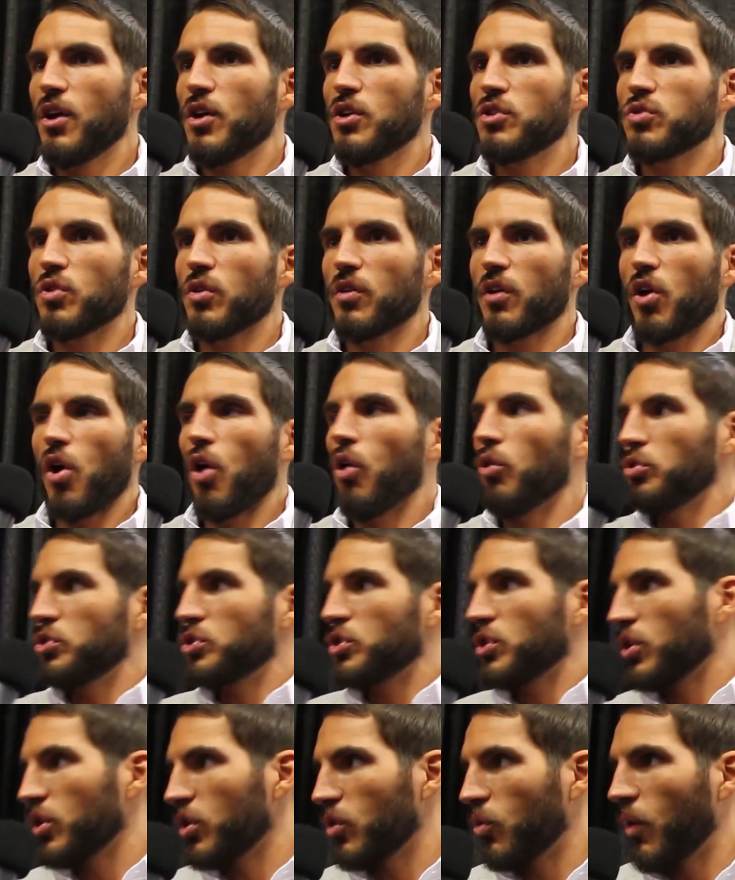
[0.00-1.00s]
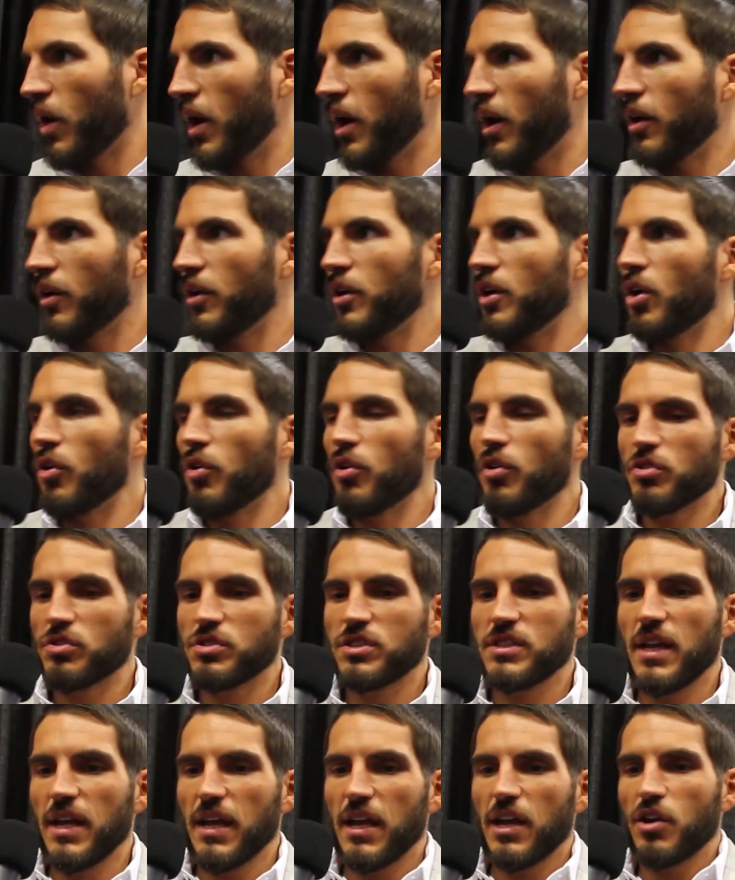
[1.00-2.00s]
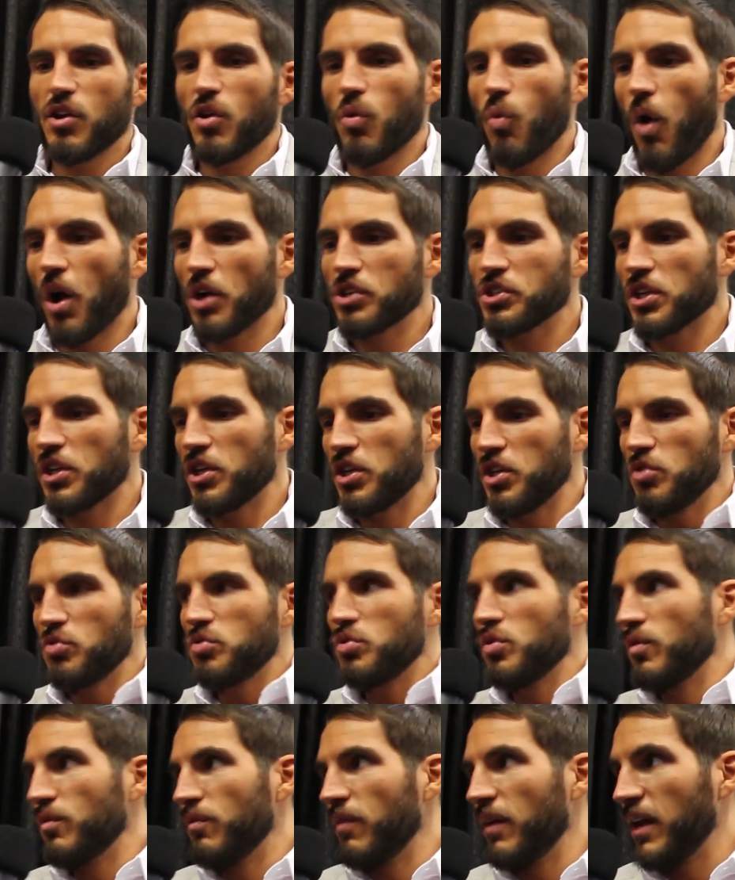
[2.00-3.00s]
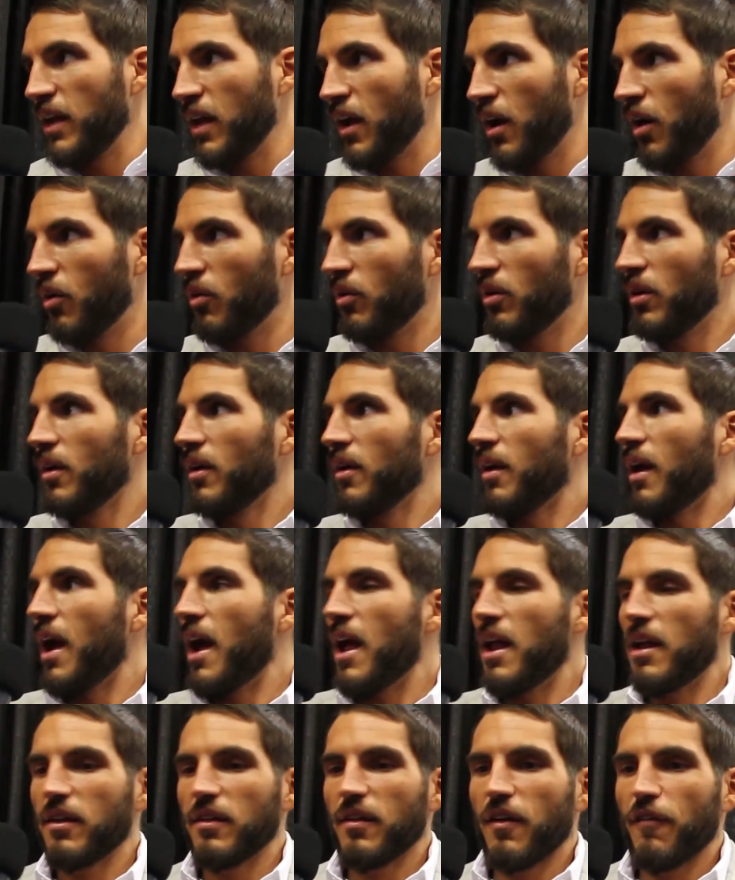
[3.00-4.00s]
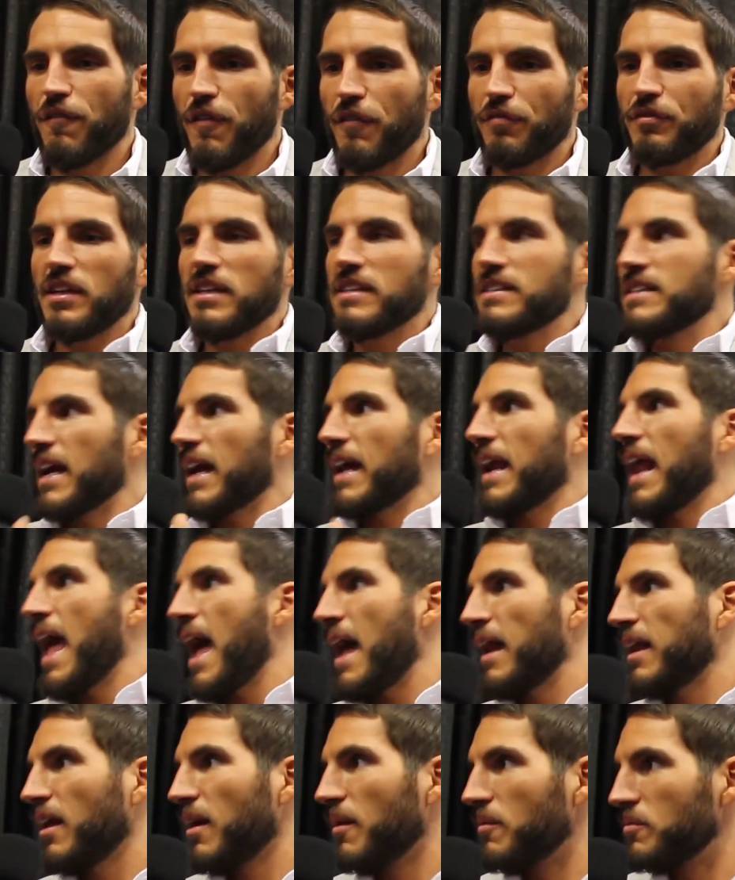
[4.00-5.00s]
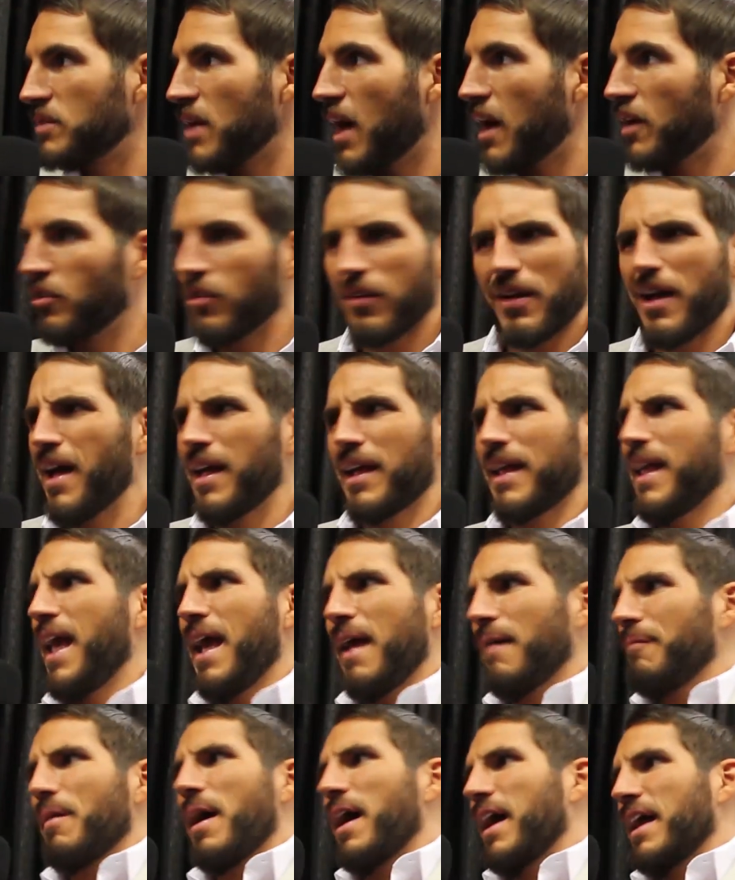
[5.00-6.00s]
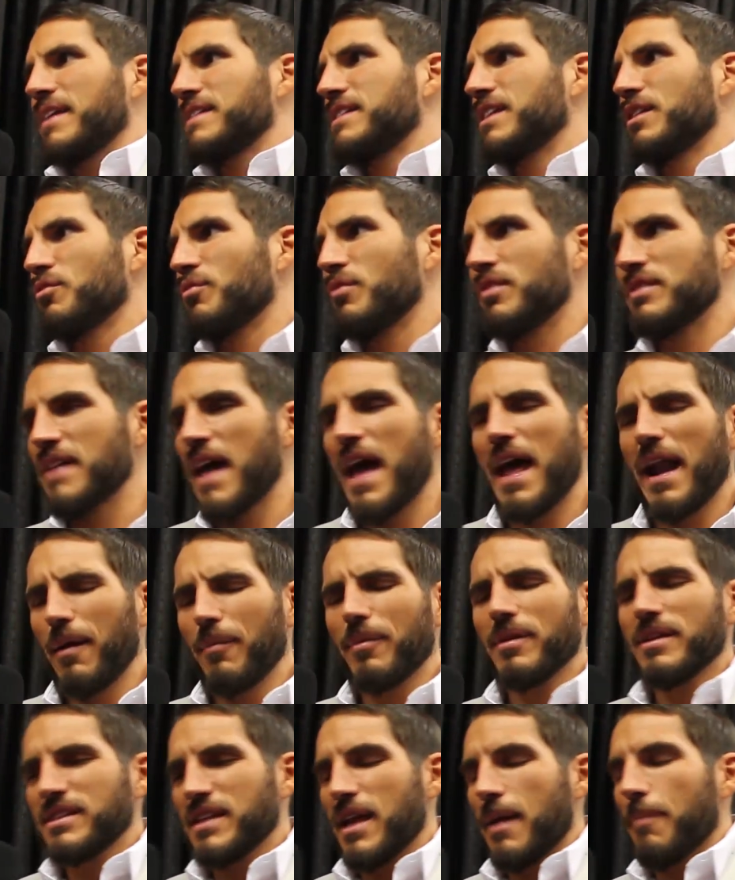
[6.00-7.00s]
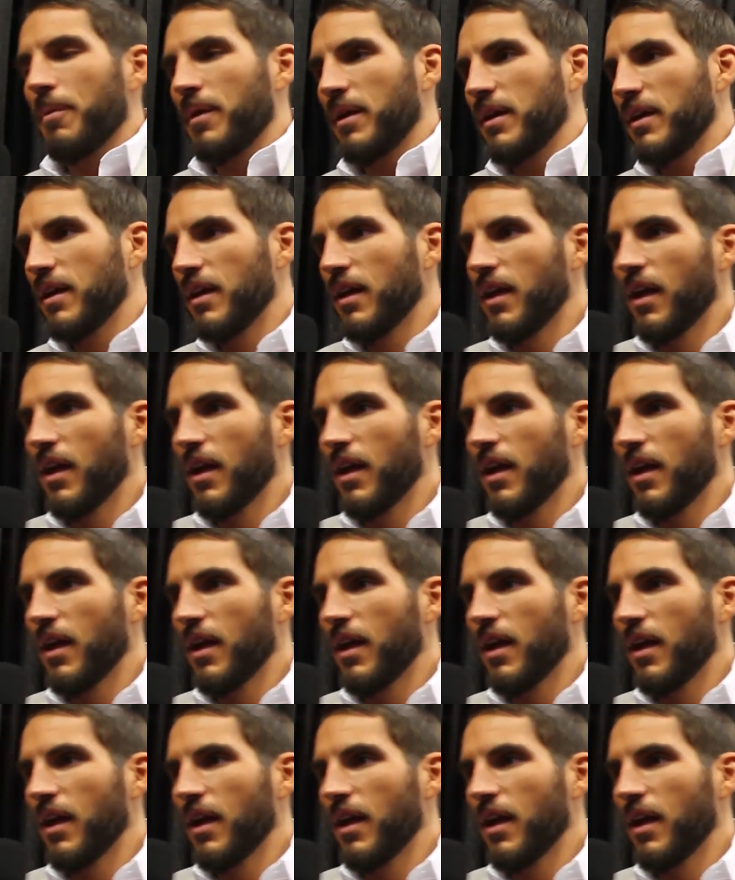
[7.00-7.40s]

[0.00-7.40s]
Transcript: sort of culture, where you're sitting and you're watching a YouTube video, and a 15-second ad comes on, you're like, I'm not gonna sit through this ad, I'm gonna skip it.